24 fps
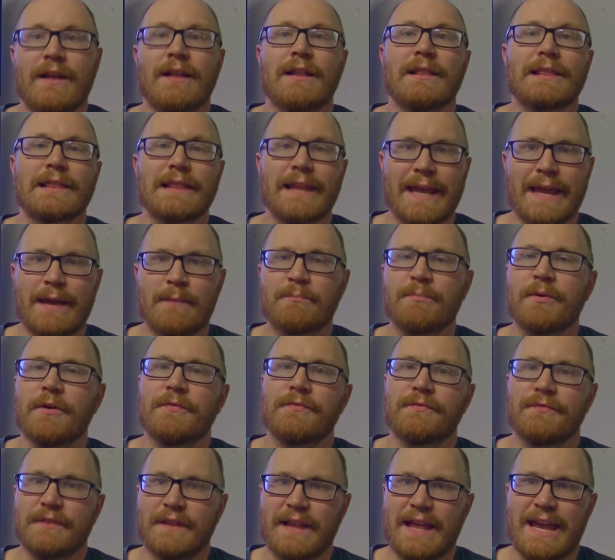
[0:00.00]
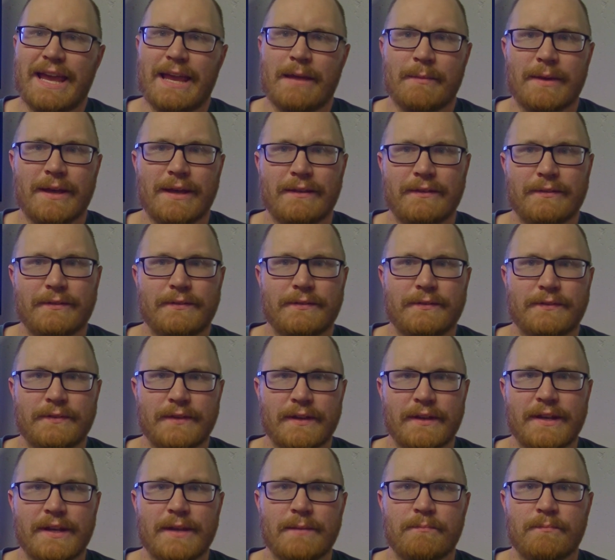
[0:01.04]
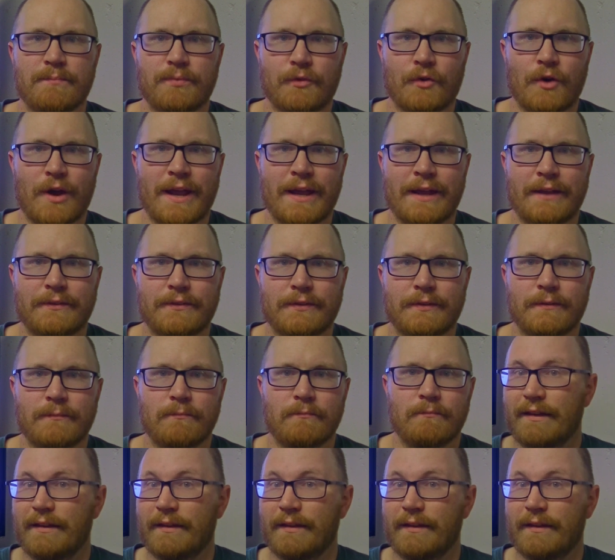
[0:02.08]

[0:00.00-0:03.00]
lamp aflame, city bright.